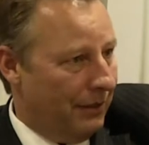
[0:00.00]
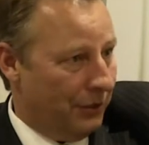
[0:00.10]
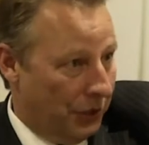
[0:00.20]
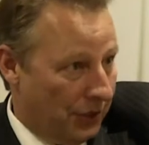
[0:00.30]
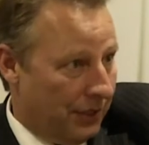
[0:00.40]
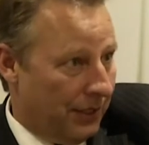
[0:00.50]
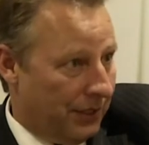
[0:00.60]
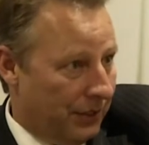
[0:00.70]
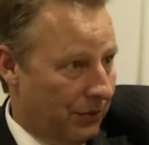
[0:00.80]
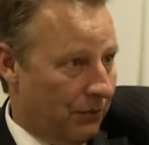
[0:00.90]

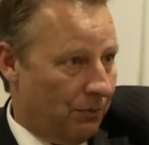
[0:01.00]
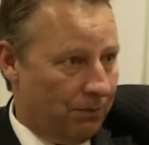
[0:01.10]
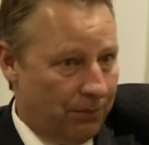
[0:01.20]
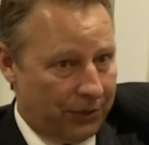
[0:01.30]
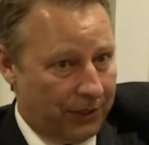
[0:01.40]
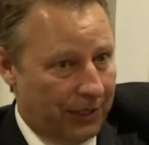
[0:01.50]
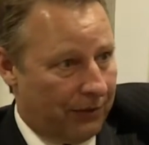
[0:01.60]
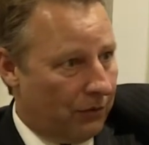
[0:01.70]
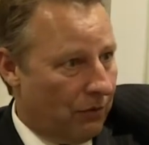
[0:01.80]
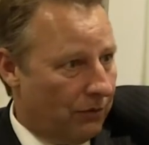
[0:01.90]
logistics to put
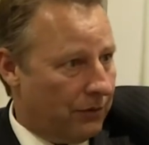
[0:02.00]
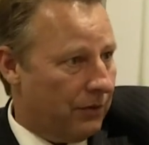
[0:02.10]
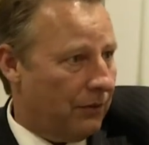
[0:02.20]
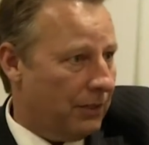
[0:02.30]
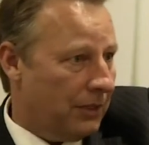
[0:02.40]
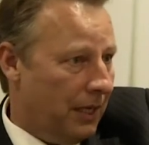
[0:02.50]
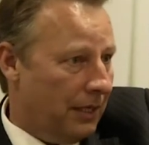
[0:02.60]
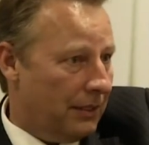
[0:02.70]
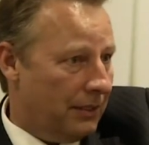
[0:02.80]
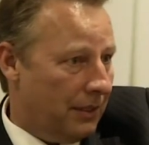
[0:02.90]
together a conference of this
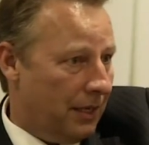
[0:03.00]
size,